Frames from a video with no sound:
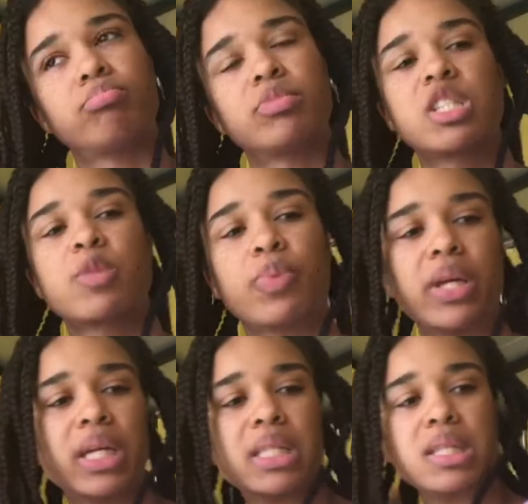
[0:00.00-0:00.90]

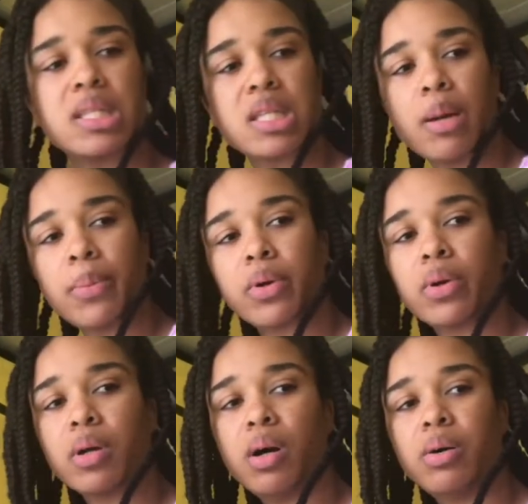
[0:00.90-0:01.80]
spring and summer
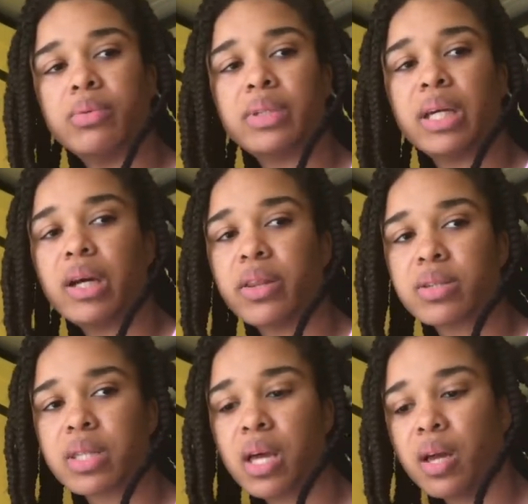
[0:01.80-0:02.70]
on the other
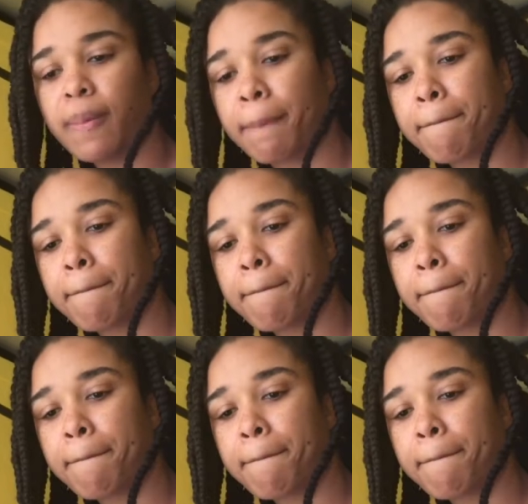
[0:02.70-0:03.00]
side.